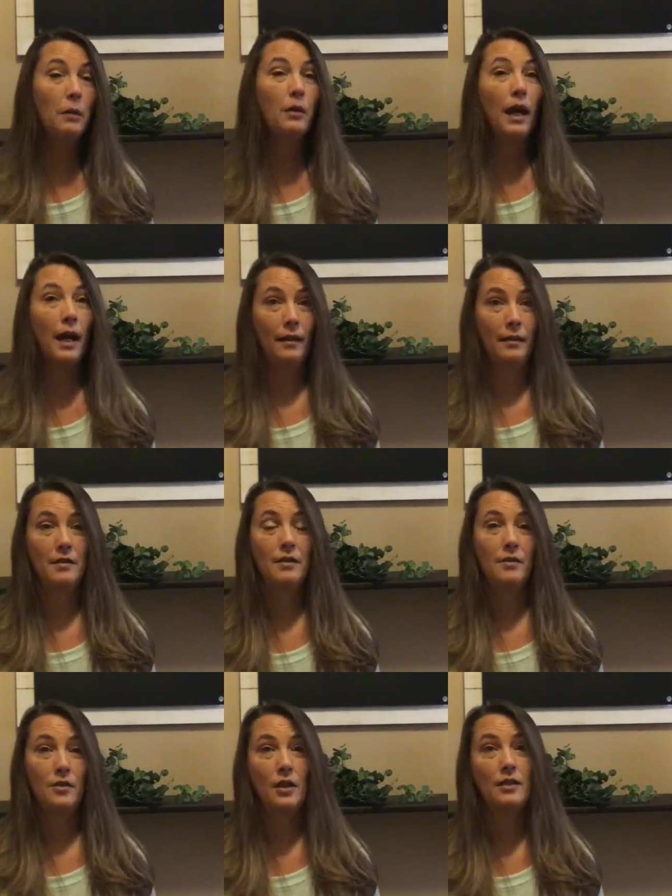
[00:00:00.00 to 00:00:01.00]
would highly
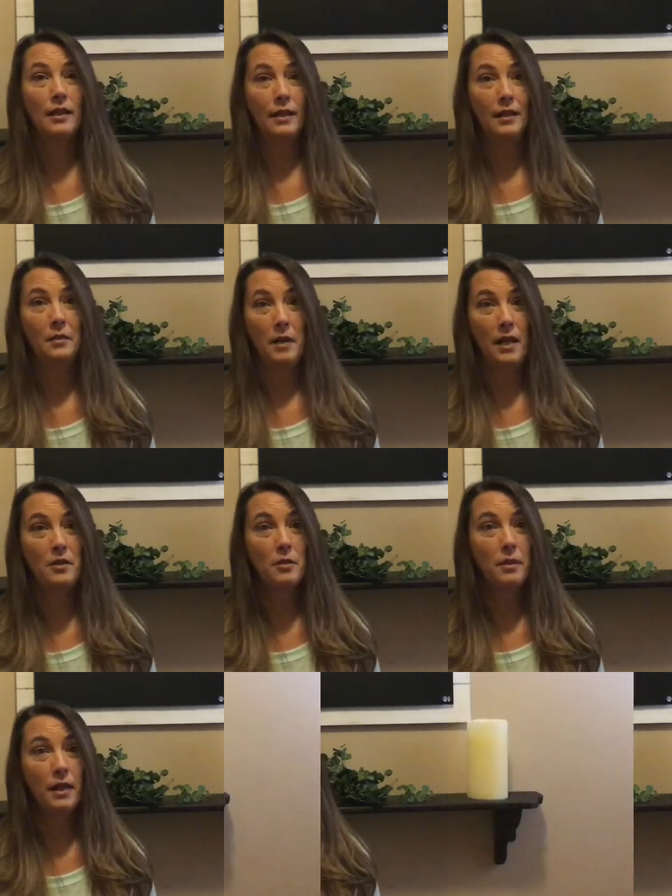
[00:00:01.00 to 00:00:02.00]
suggest getting the
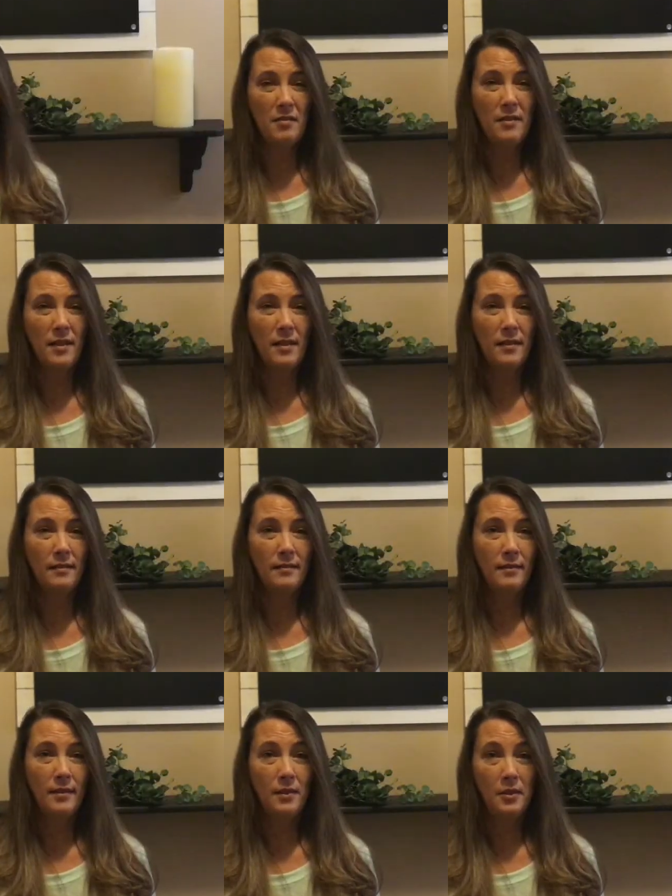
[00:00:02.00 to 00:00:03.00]
Magic Band. Another thing
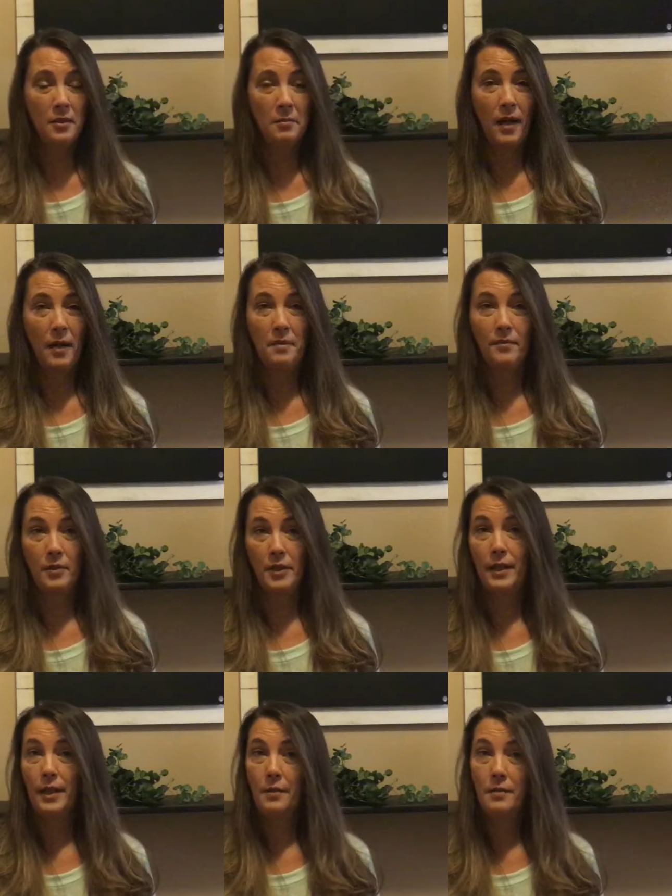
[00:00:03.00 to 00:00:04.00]
that you can buy before
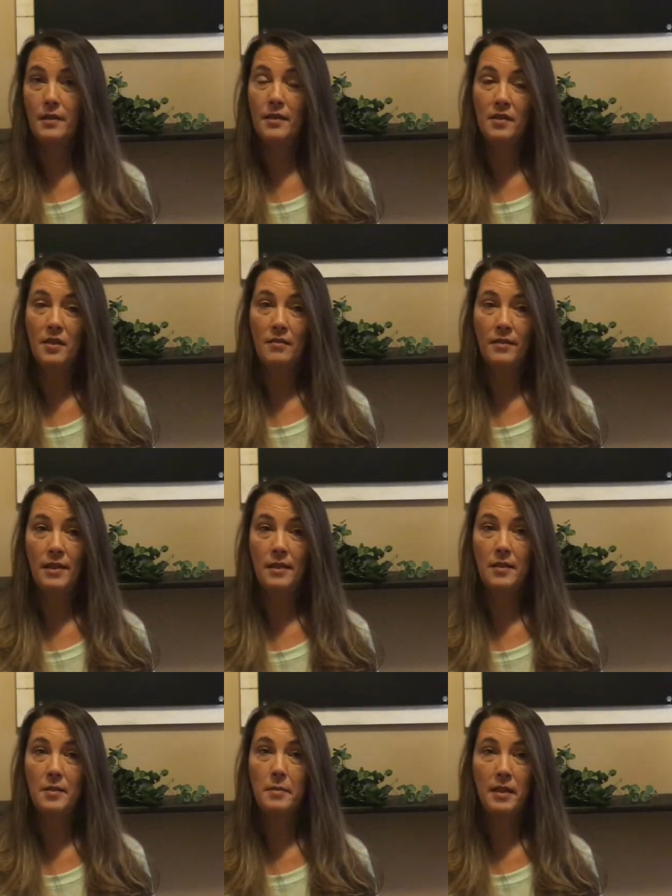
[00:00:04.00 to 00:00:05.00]
you go is the
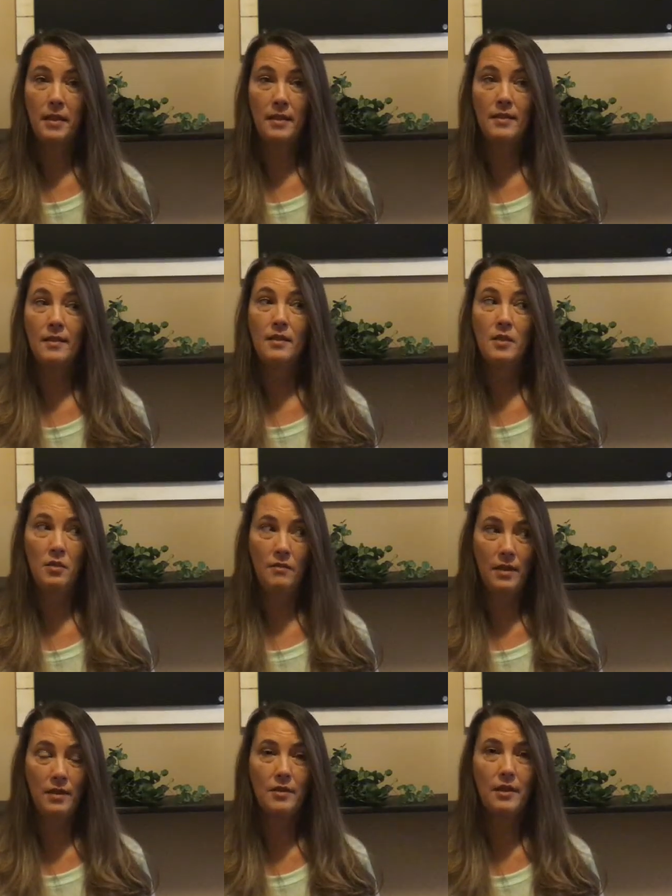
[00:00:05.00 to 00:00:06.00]
souvenirs, because the
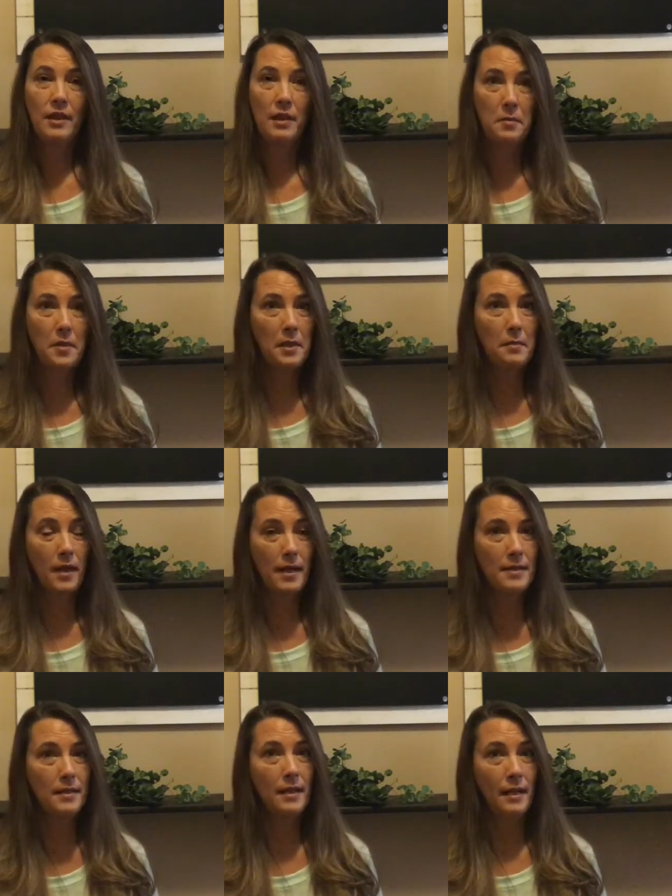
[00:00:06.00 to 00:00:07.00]
souvenirs can get pretty
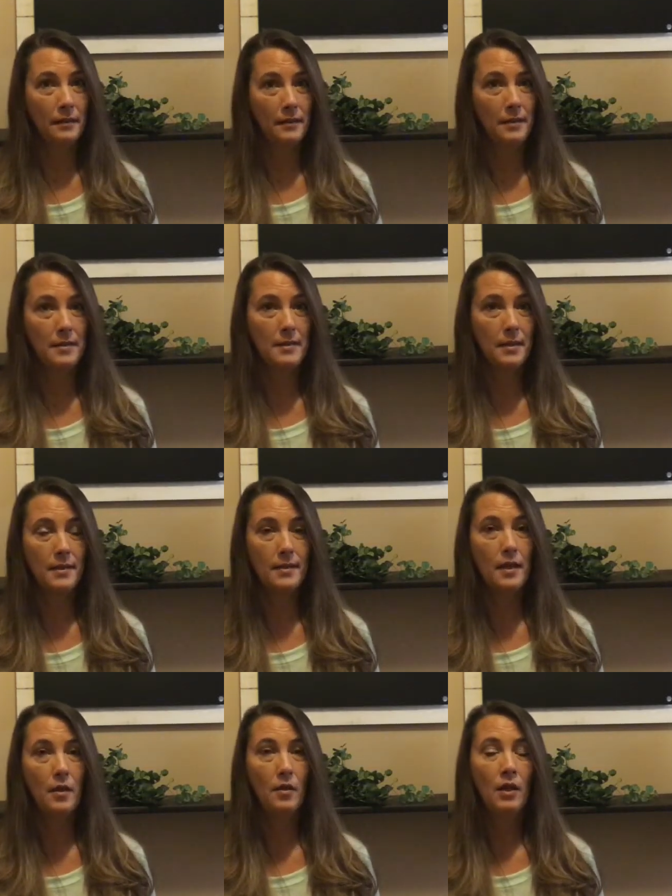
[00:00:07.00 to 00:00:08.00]
pricey down in Disney.
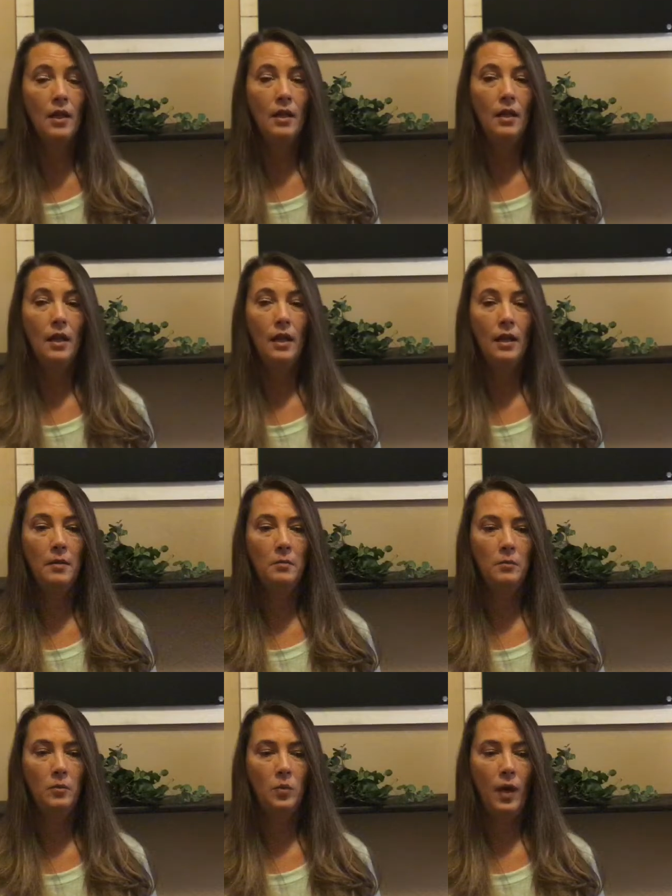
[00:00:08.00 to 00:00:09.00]
So
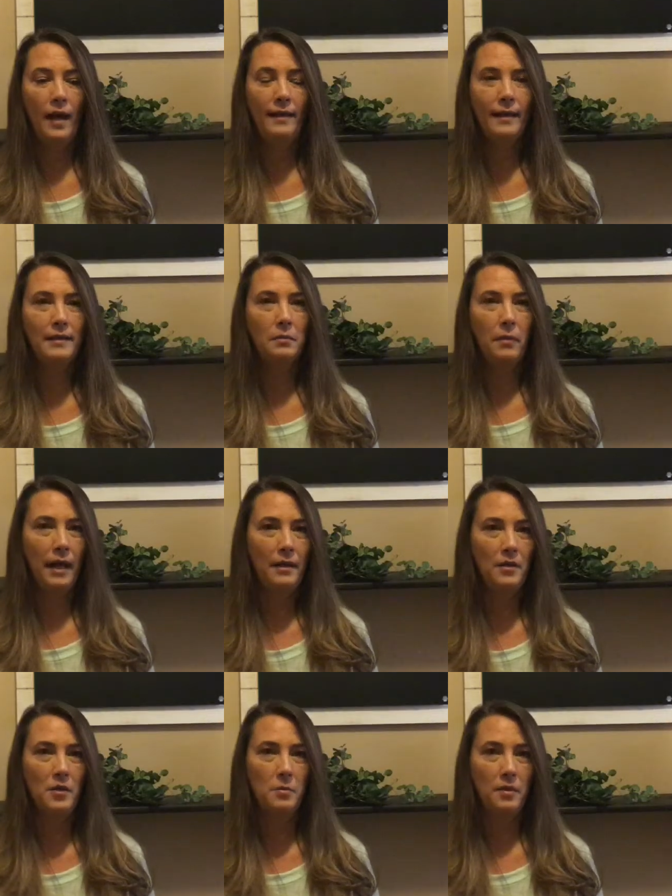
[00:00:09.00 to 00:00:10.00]
I like to buy
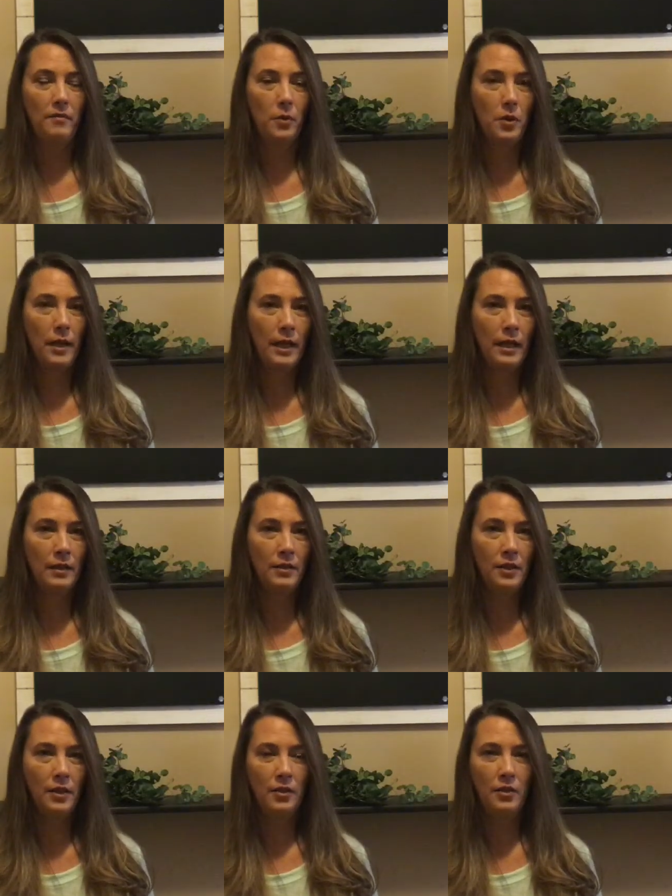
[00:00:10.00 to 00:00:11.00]
those
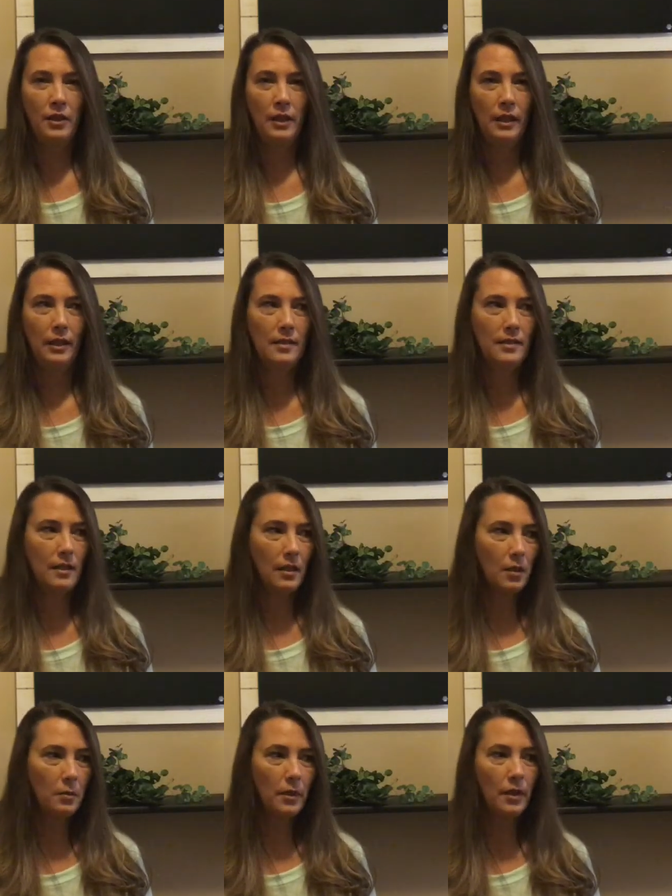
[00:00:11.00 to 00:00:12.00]
beforehand. You can get
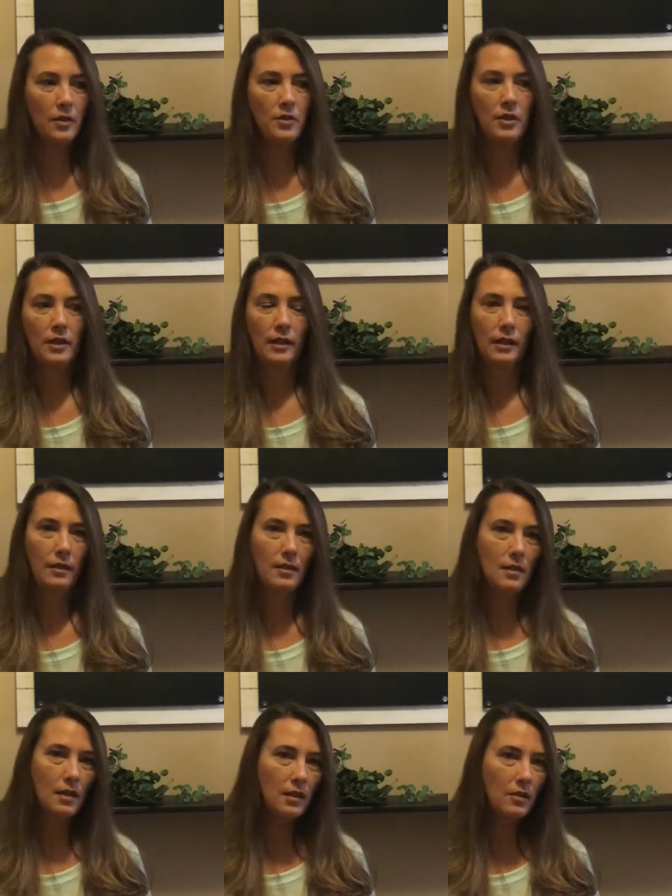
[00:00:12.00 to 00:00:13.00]
sticker books, you can get
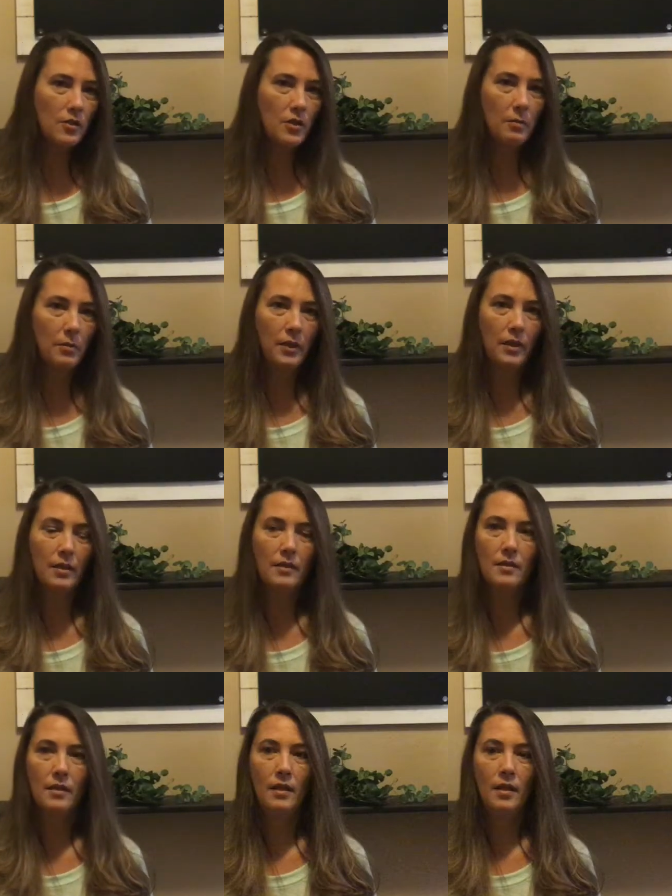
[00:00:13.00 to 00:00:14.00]
the signature
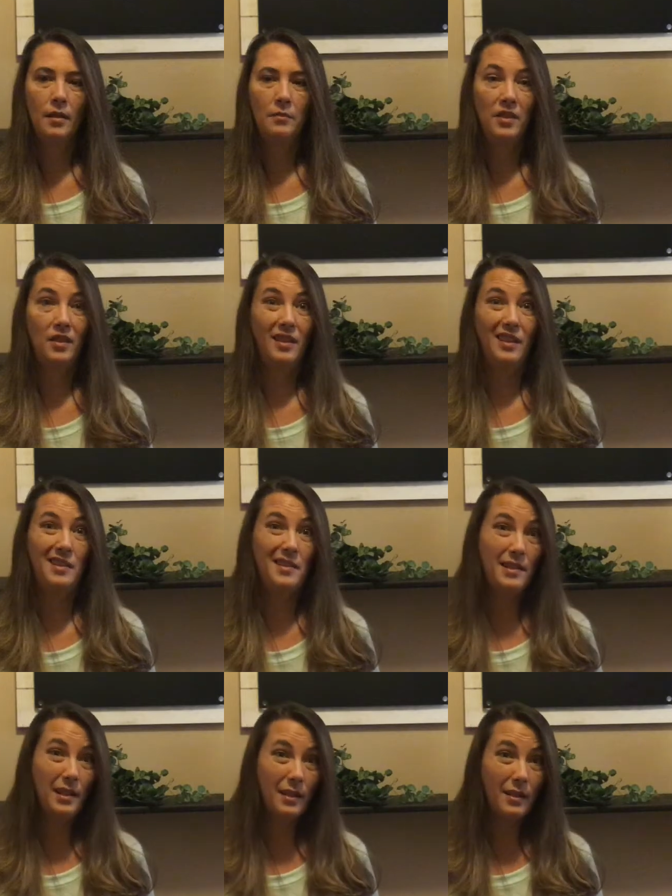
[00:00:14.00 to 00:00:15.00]
books, you can get
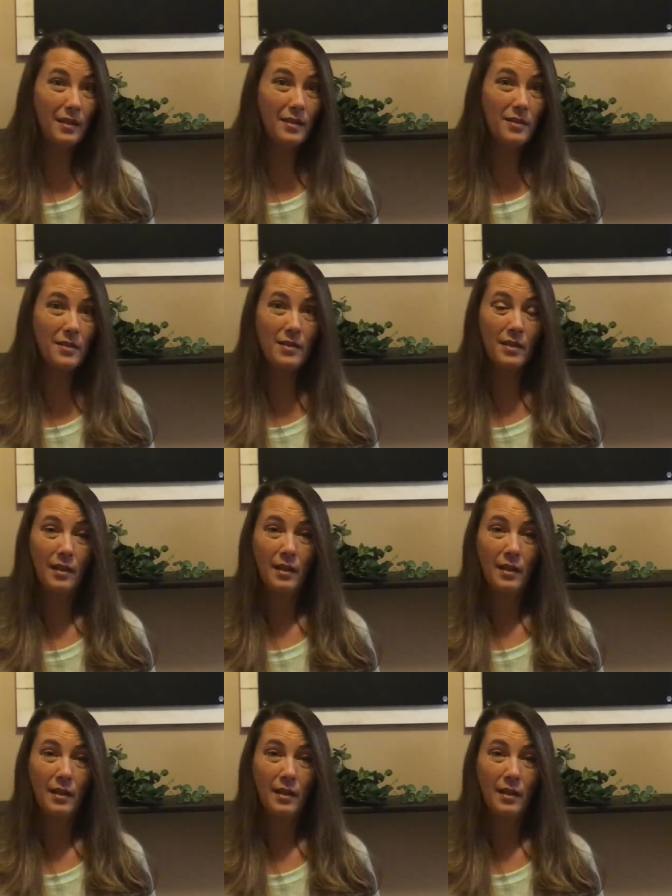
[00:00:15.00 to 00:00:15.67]
stickers.